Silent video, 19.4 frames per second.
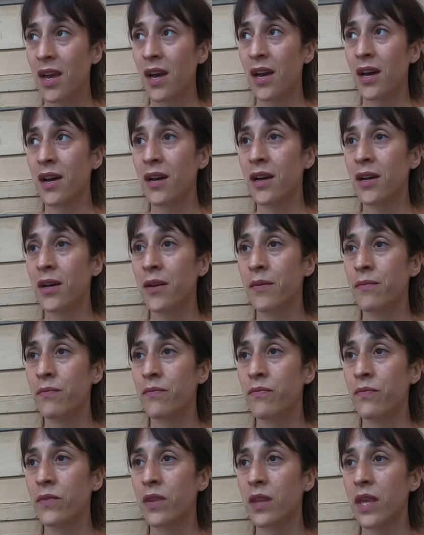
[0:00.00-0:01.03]

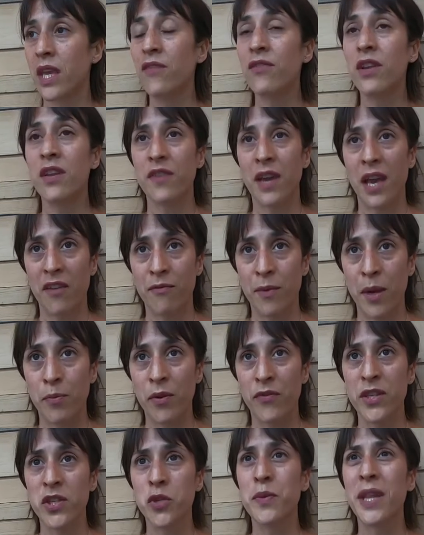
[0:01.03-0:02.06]
even if I have my
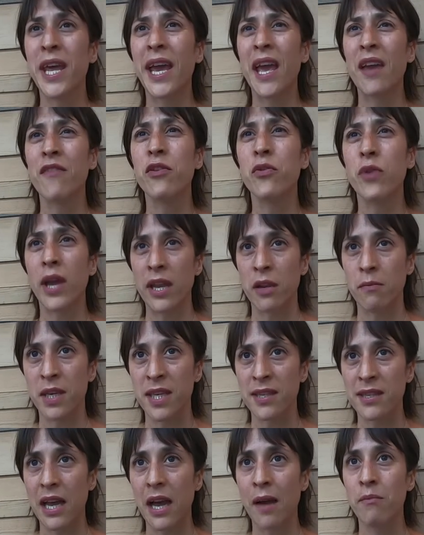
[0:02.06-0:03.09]
preferences, but I have no
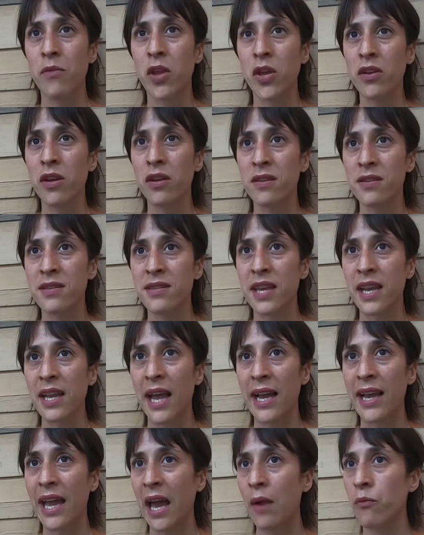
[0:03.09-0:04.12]
enemies. I'm not going to say,
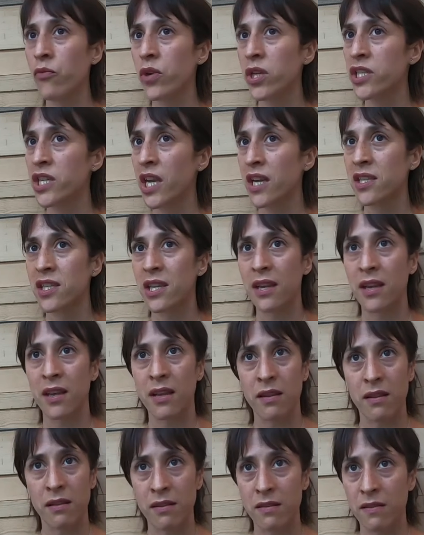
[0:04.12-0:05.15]
like, I'm
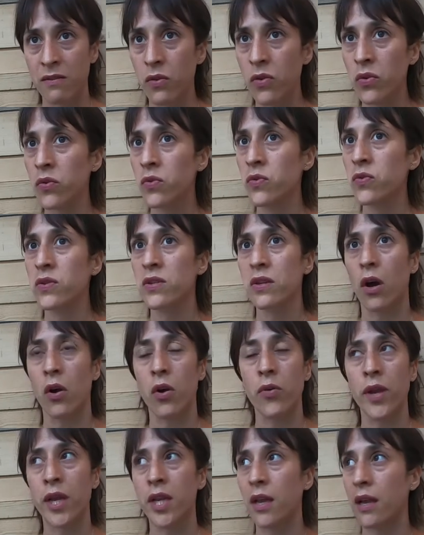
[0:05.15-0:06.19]
rejecting those
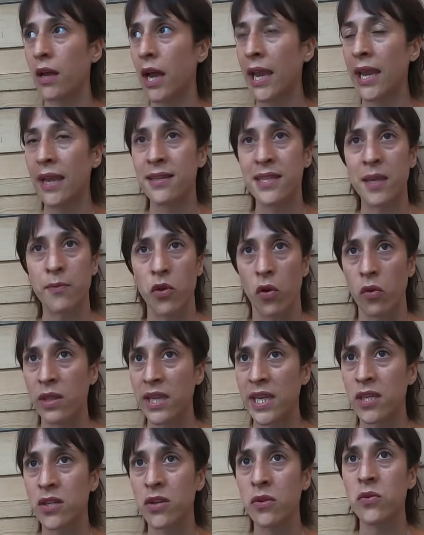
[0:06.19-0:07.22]
or I accept
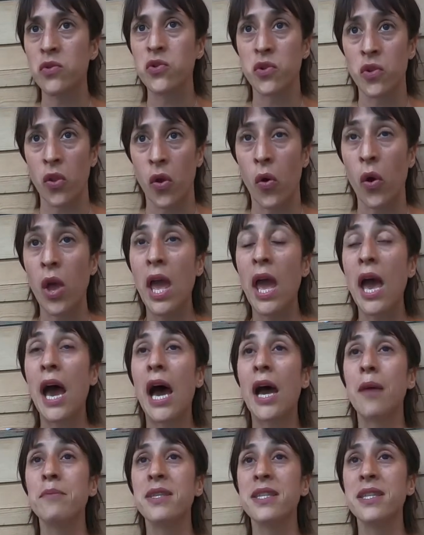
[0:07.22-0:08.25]
only those. No,
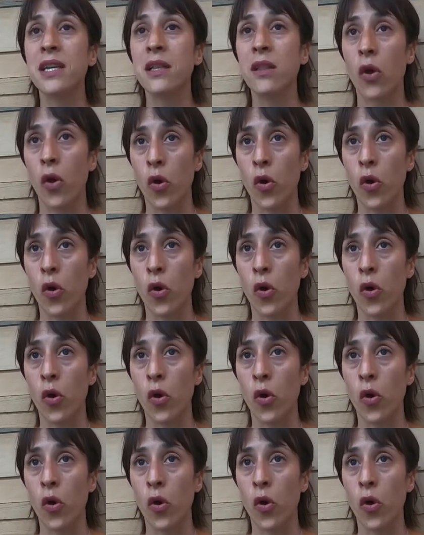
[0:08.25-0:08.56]
I'm still